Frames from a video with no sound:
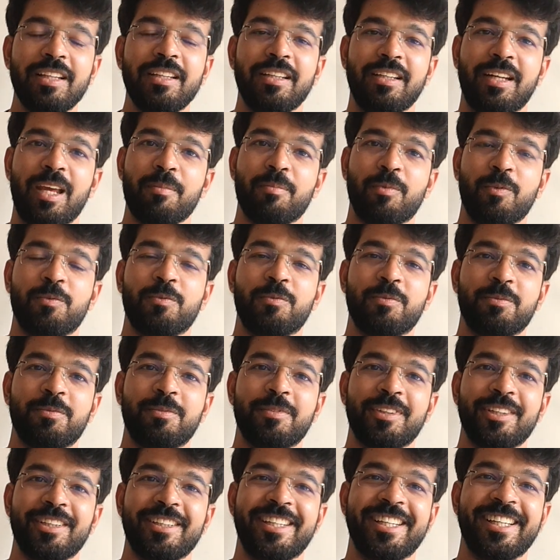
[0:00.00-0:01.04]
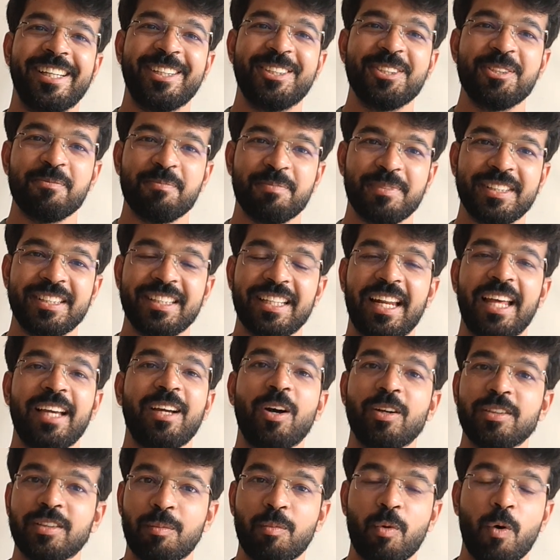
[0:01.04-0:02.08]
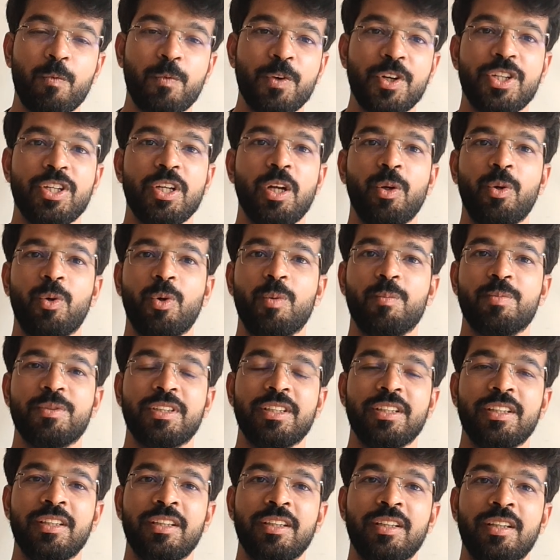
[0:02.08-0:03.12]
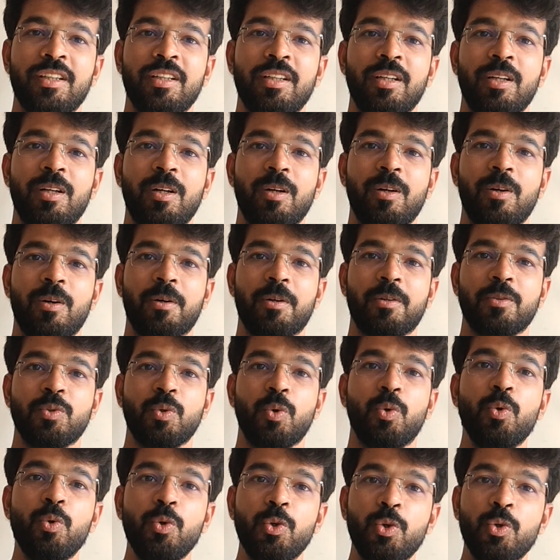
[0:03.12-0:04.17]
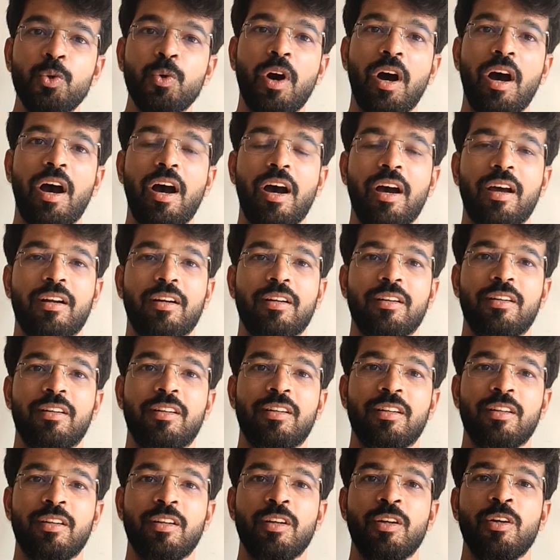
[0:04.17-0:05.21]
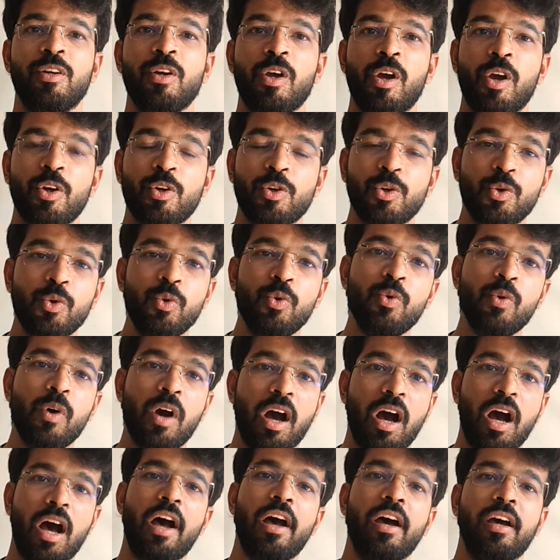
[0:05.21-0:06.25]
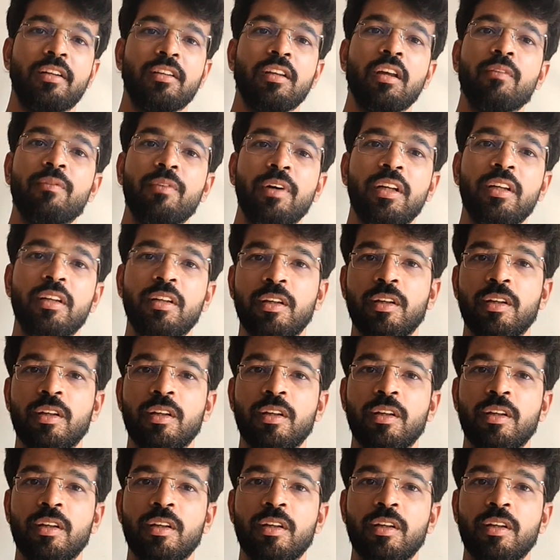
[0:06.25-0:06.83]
other type of groups, like some official groups. Or so who you are the